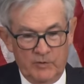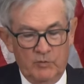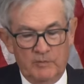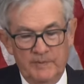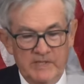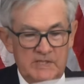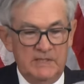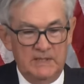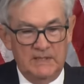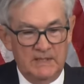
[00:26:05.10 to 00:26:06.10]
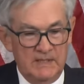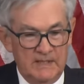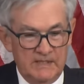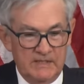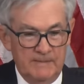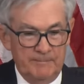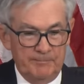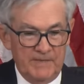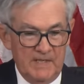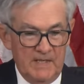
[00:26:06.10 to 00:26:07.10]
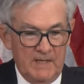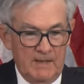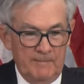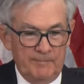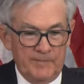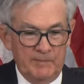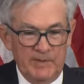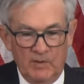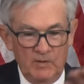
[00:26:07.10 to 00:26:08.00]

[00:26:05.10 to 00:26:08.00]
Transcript: the core PCE index. But